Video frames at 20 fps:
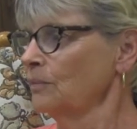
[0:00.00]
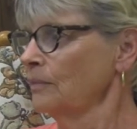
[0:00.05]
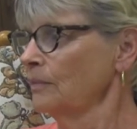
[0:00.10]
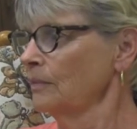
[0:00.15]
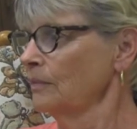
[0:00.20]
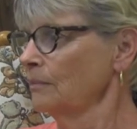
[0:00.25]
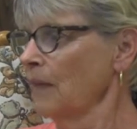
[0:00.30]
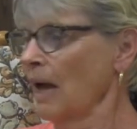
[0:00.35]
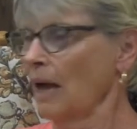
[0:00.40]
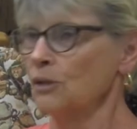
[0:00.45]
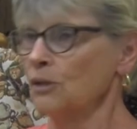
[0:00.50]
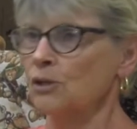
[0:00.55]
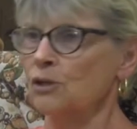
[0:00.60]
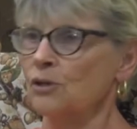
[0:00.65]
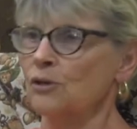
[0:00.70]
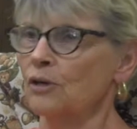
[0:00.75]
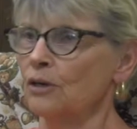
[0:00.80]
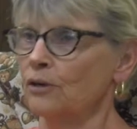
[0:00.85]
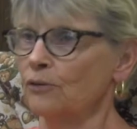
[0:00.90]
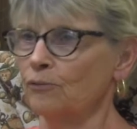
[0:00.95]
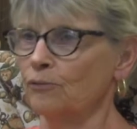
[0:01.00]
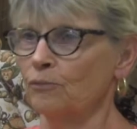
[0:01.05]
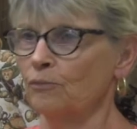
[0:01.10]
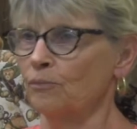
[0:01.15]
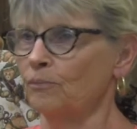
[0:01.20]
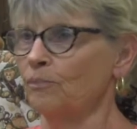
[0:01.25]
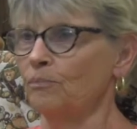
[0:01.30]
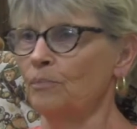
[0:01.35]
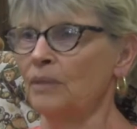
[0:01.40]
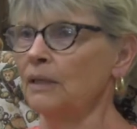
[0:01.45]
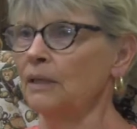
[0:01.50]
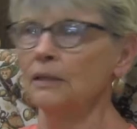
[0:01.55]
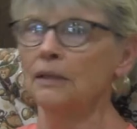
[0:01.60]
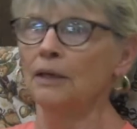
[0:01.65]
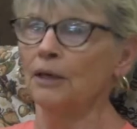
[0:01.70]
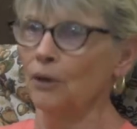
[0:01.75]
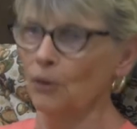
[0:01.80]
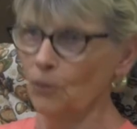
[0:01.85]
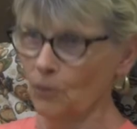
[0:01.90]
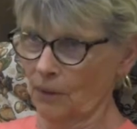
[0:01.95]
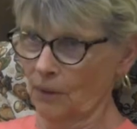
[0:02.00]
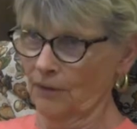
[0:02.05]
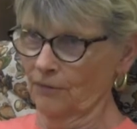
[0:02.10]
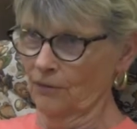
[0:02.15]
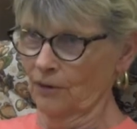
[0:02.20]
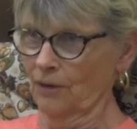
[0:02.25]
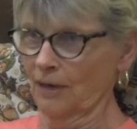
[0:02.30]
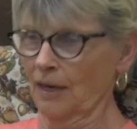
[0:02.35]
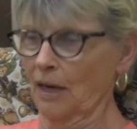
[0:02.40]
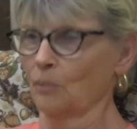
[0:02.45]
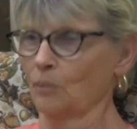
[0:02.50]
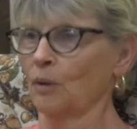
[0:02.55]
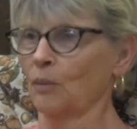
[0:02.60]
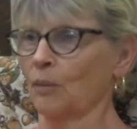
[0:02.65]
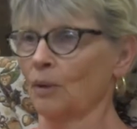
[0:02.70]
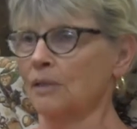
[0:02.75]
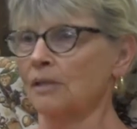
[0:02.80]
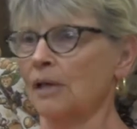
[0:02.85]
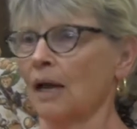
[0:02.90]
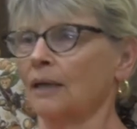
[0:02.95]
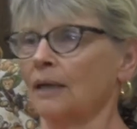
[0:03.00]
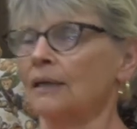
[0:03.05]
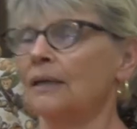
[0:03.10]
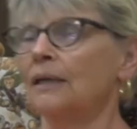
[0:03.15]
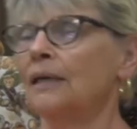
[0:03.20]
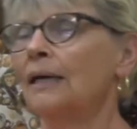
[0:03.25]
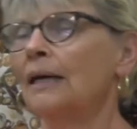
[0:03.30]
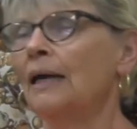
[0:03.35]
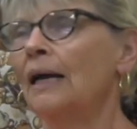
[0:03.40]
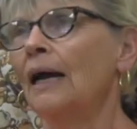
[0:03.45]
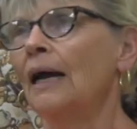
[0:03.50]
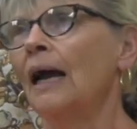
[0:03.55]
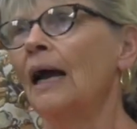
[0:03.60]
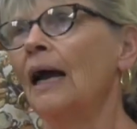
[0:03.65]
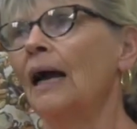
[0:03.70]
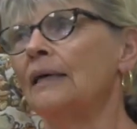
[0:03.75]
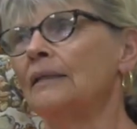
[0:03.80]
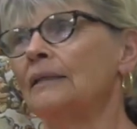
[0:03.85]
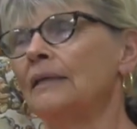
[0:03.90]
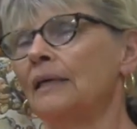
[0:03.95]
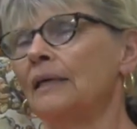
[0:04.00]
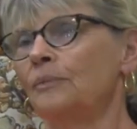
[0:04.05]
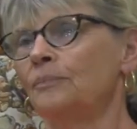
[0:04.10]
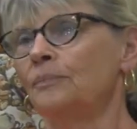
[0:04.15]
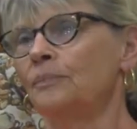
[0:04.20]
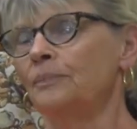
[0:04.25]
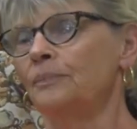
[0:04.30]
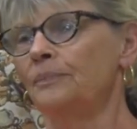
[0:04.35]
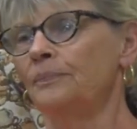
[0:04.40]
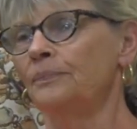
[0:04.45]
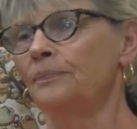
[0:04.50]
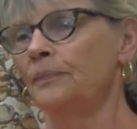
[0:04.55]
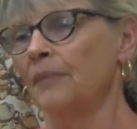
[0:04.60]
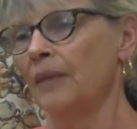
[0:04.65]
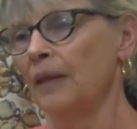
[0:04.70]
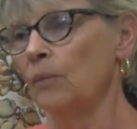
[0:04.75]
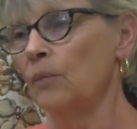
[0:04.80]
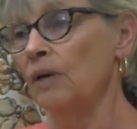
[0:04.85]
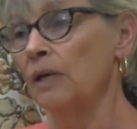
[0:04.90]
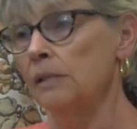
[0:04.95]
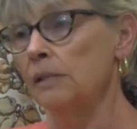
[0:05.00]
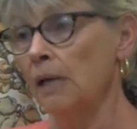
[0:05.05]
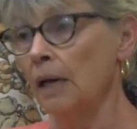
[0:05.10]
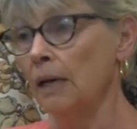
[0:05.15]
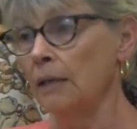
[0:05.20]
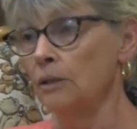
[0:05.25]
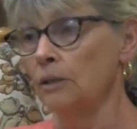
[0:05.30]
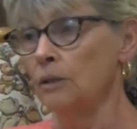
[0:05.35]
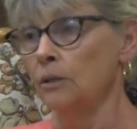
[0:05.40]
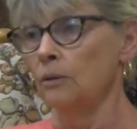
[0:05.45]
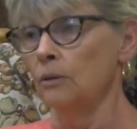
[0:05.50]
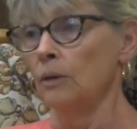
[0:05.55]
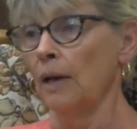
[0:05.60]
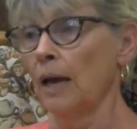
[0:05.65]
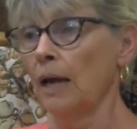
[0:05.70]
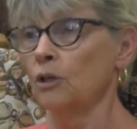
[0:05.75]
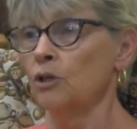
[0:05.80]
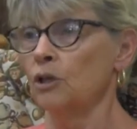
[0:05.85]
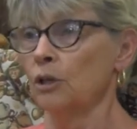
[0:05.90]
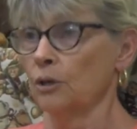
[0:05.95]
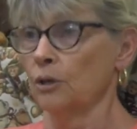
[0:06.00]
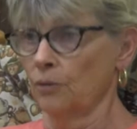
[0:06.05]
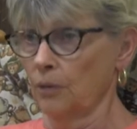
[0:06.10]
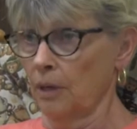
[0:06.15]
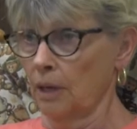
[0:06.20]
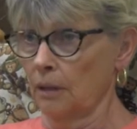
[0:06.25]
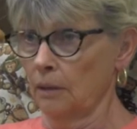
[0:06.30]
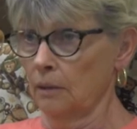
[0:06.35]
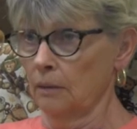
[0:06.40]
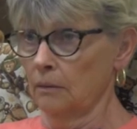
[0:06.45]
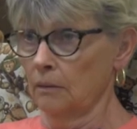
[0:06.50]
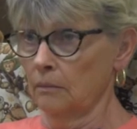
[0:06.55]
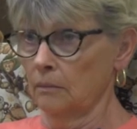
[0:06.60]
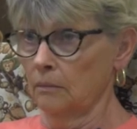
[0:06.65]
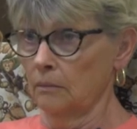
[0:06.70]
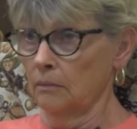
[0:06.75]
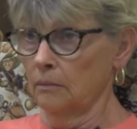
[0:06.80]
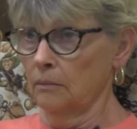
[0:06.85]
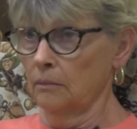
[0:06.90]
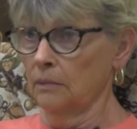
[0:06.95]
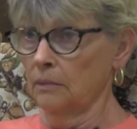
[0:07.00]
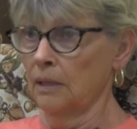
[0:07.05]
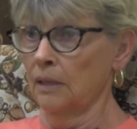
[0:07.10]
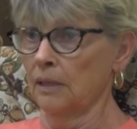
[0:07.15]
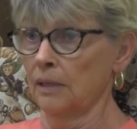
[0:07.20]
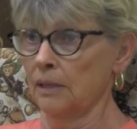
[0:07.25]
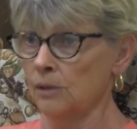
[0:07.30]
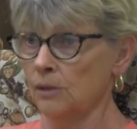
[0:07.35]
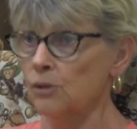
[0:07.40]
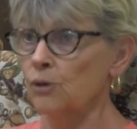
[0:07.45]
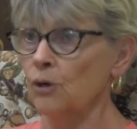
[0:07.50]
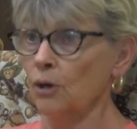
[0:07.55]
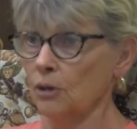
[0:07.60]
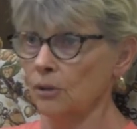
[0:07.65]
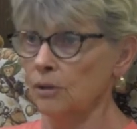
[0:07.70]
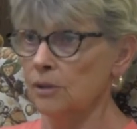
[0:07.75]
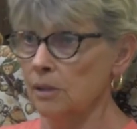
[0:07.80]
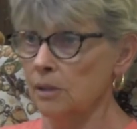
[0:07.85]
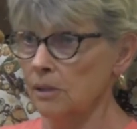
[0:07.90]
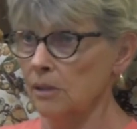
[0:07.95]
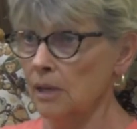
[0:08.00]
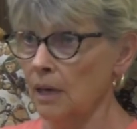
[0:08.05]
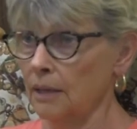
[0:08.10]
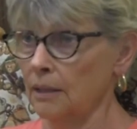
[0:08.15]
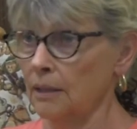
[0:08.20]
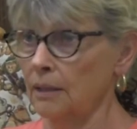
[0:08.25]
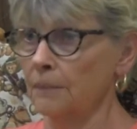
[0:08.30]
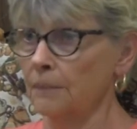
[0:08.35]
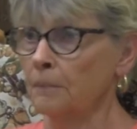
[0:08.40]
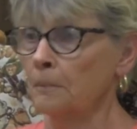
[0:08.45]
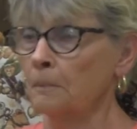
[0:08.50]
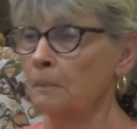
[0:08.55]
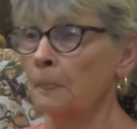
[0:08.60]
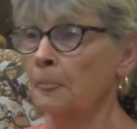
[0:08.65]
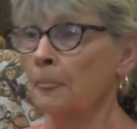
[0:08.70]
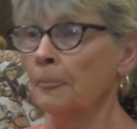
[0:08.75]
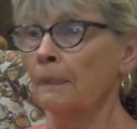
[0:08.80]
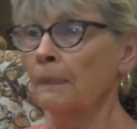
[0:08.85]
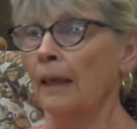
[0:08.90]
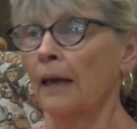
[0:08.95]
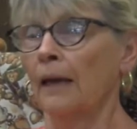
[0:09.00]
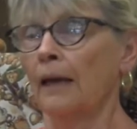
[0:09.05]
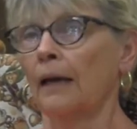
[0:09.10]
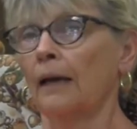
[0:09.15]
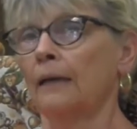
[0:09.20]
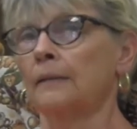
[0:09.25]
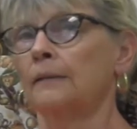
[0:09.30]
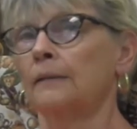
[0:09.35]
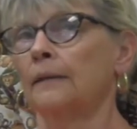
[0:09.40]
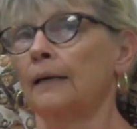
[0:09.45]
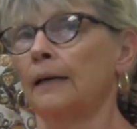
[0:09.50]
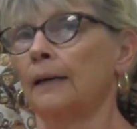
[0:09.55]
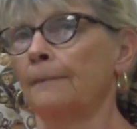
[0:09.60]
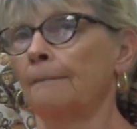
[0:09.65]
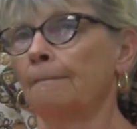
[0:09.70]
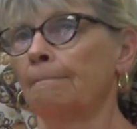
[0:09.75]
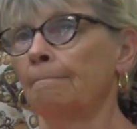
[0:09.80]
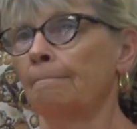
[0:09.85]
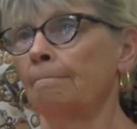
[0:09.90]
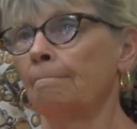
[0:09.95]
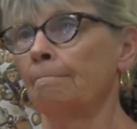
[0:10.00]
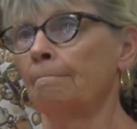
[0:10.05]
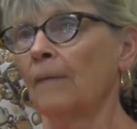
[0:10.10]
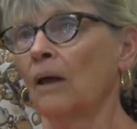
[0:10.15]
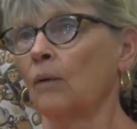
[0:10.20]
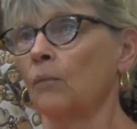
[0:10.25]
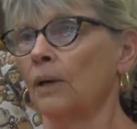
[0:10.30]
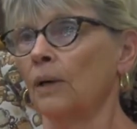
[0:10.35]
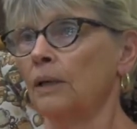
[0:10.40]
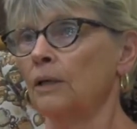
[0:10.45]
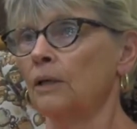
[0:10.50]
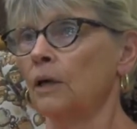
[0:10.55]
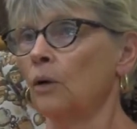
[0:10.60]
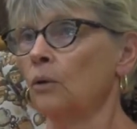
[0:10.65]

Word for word: master of building or whatever. I can't remember exactly. And then we decided to actually create a historical society, and we